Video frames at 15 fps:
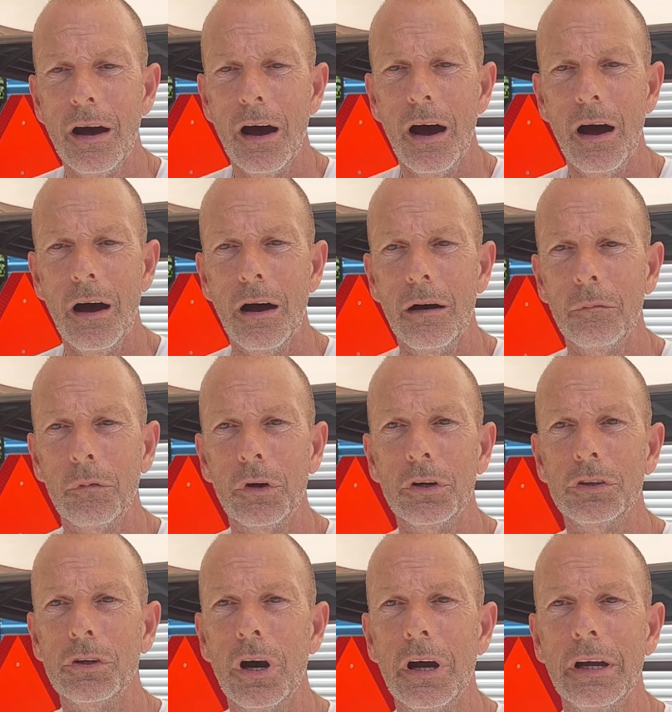I'm going
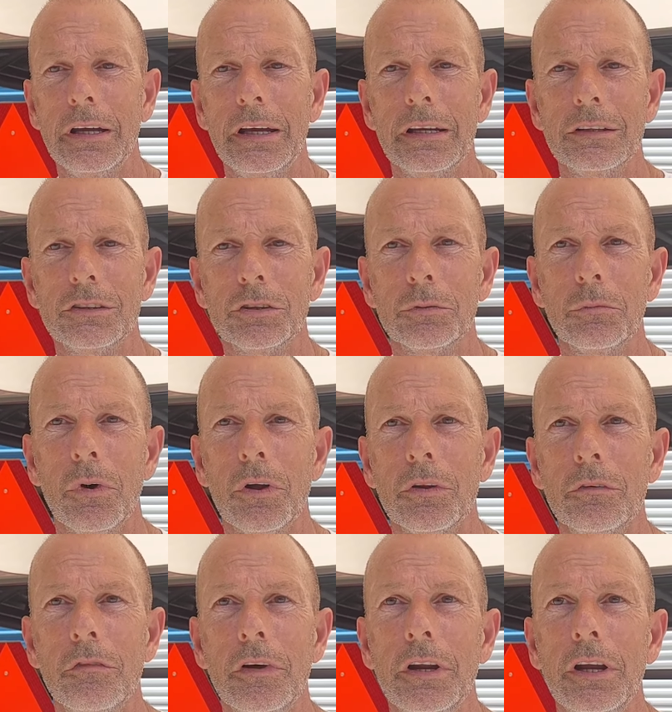to try and get some other
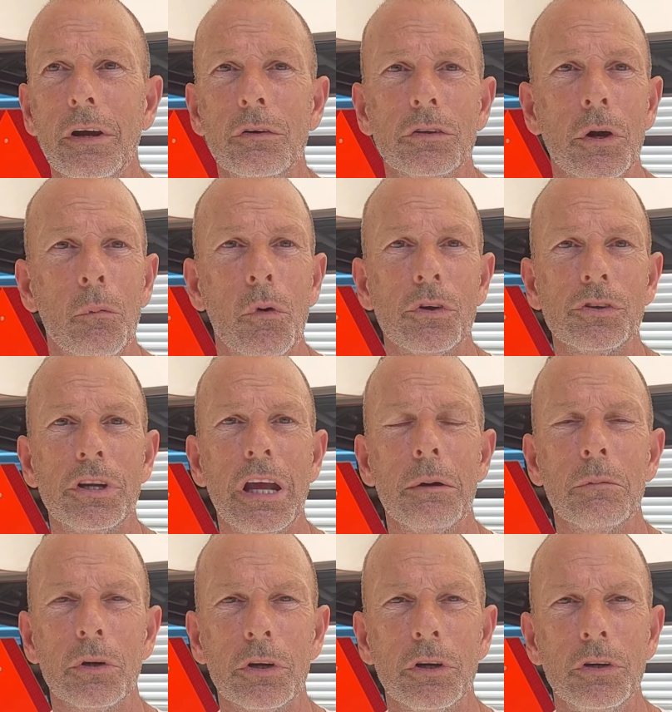videos. I wasn't
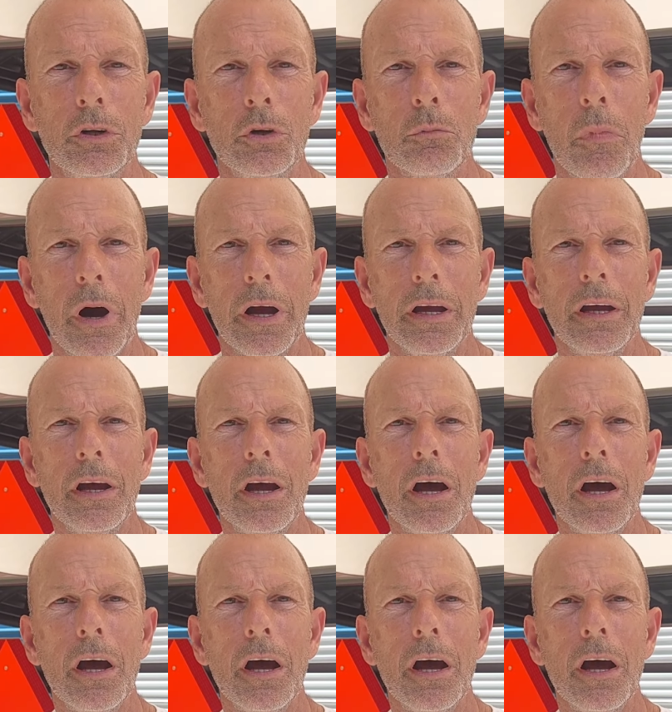able to do my